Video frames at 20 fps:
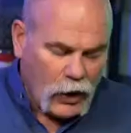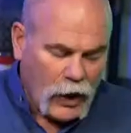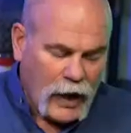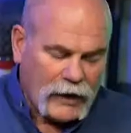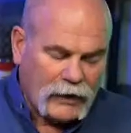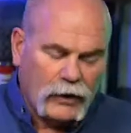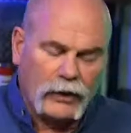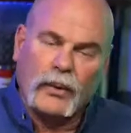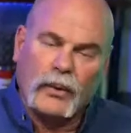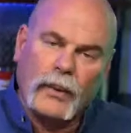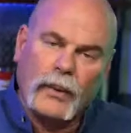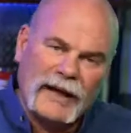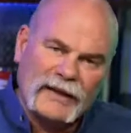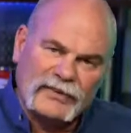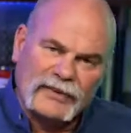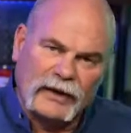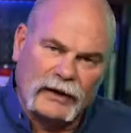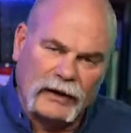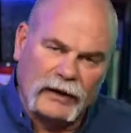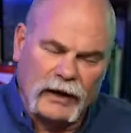know, I don't know why
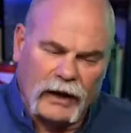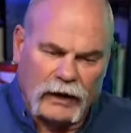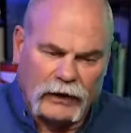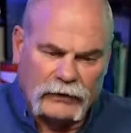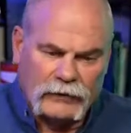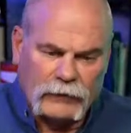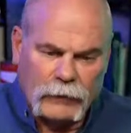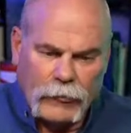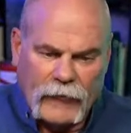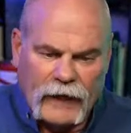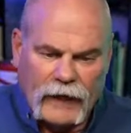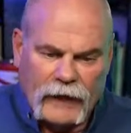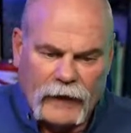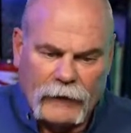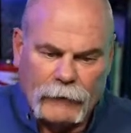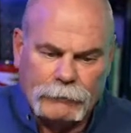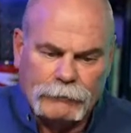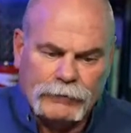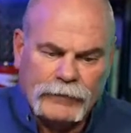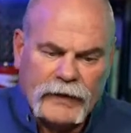it's getting clogged.
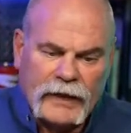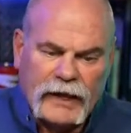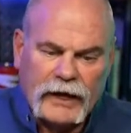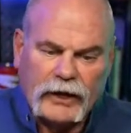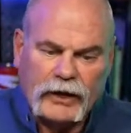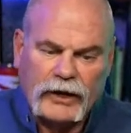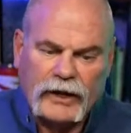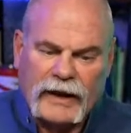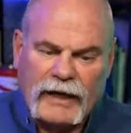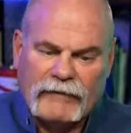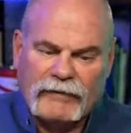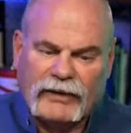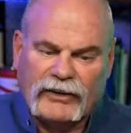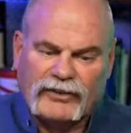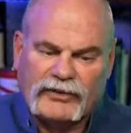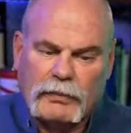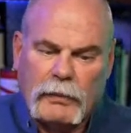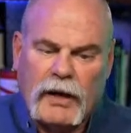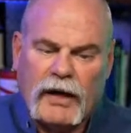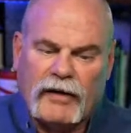It could have
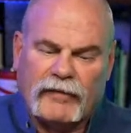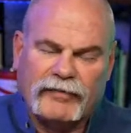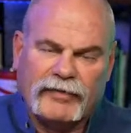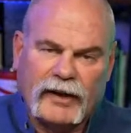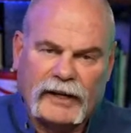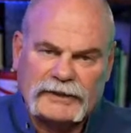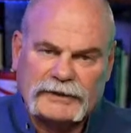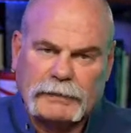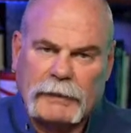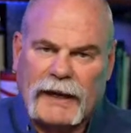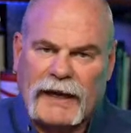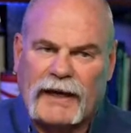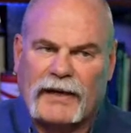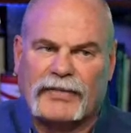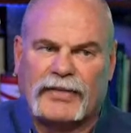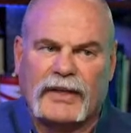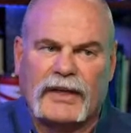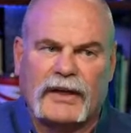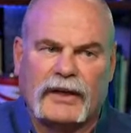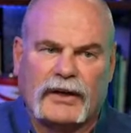a small flush
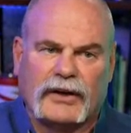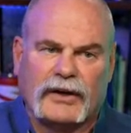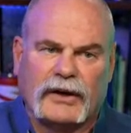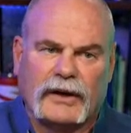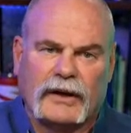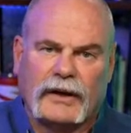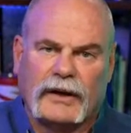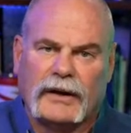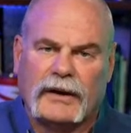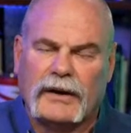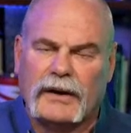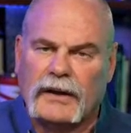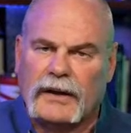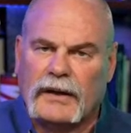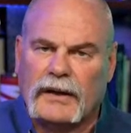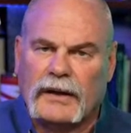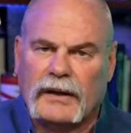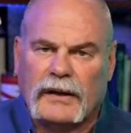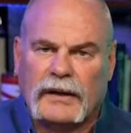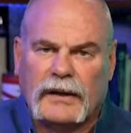path. It could
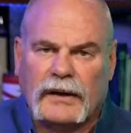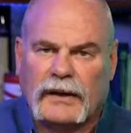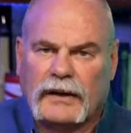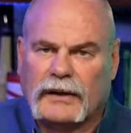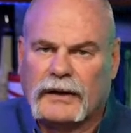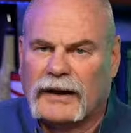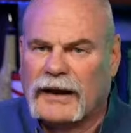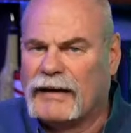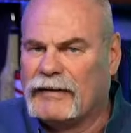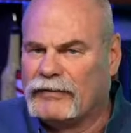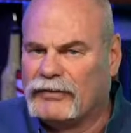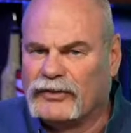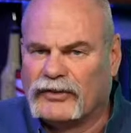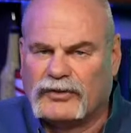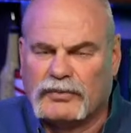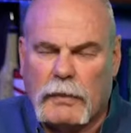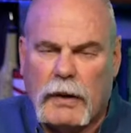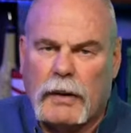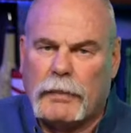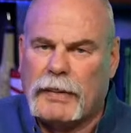have
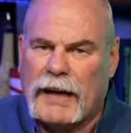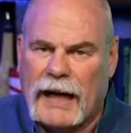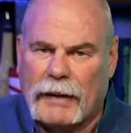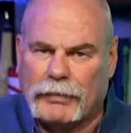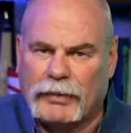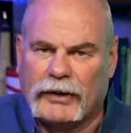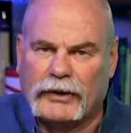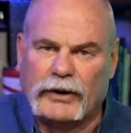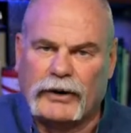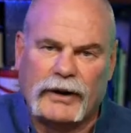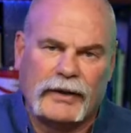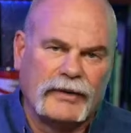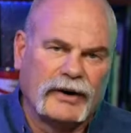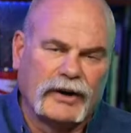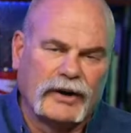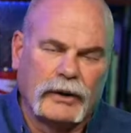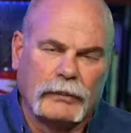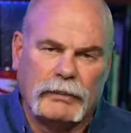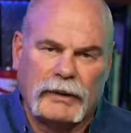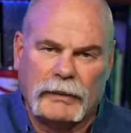small pipe under it.
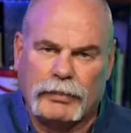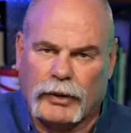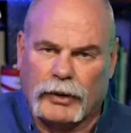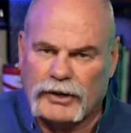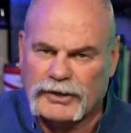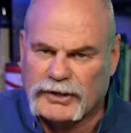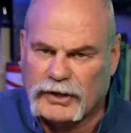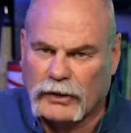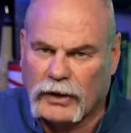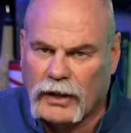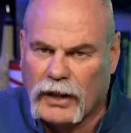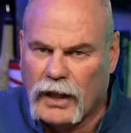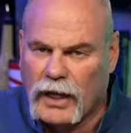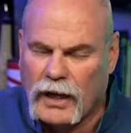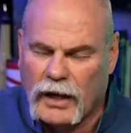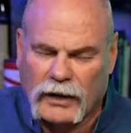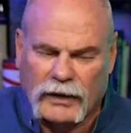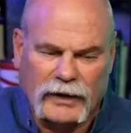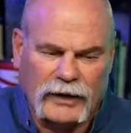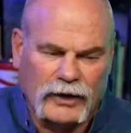There could be partial
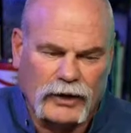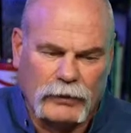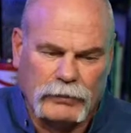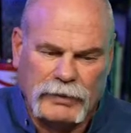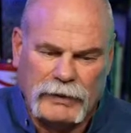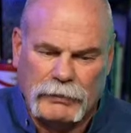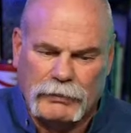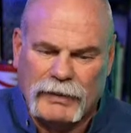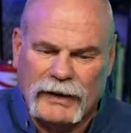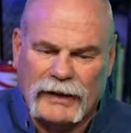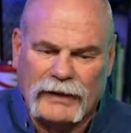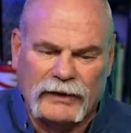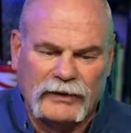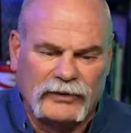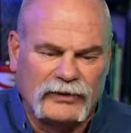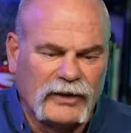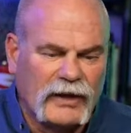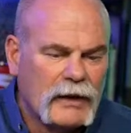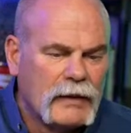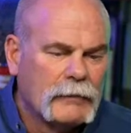clog. It could be
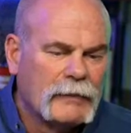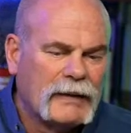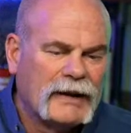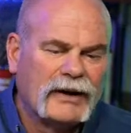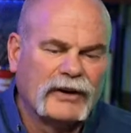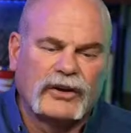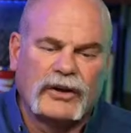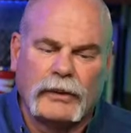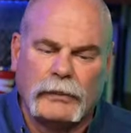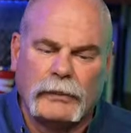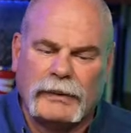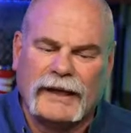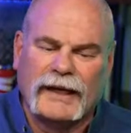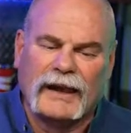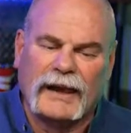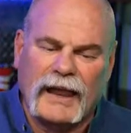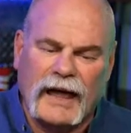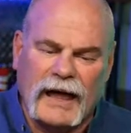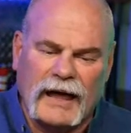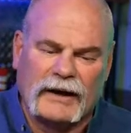bellies. And there could be a
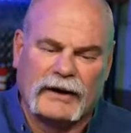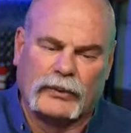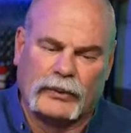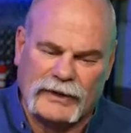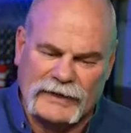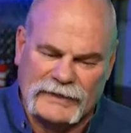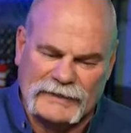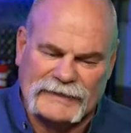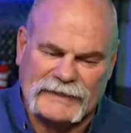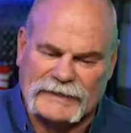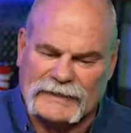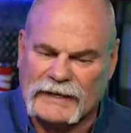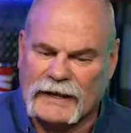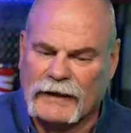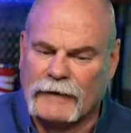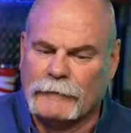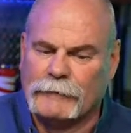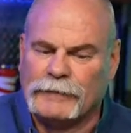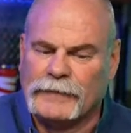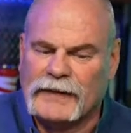lot of reasons.
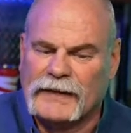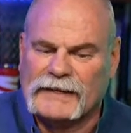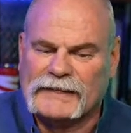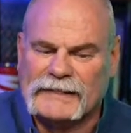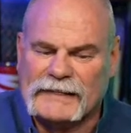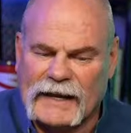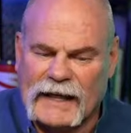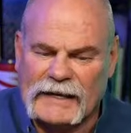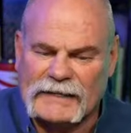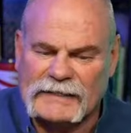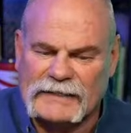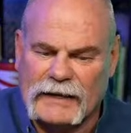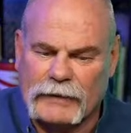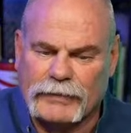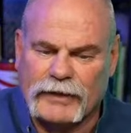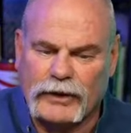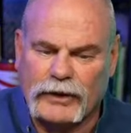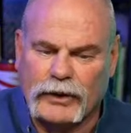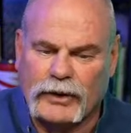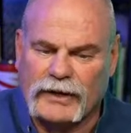It's not
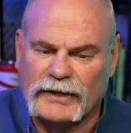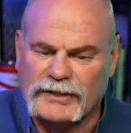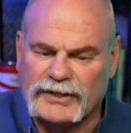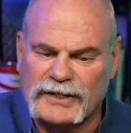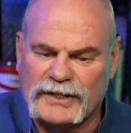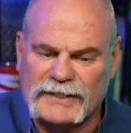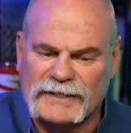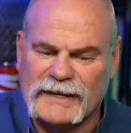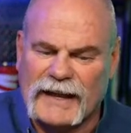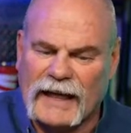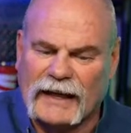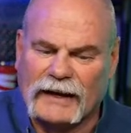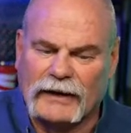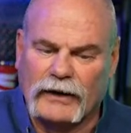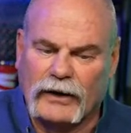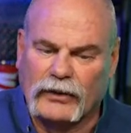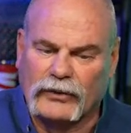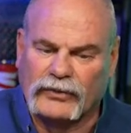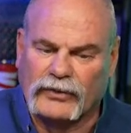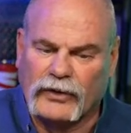something you can just
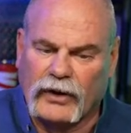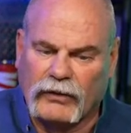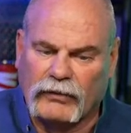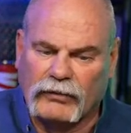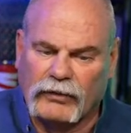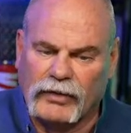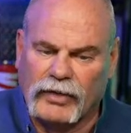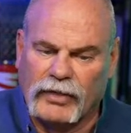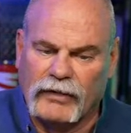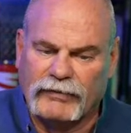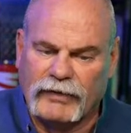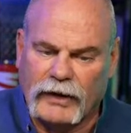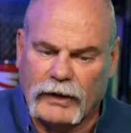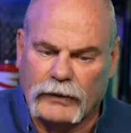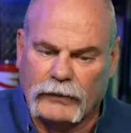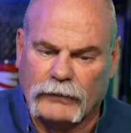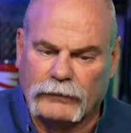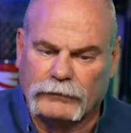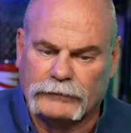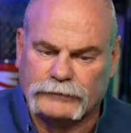diagnose over the
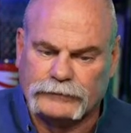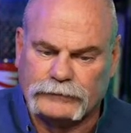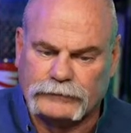phone.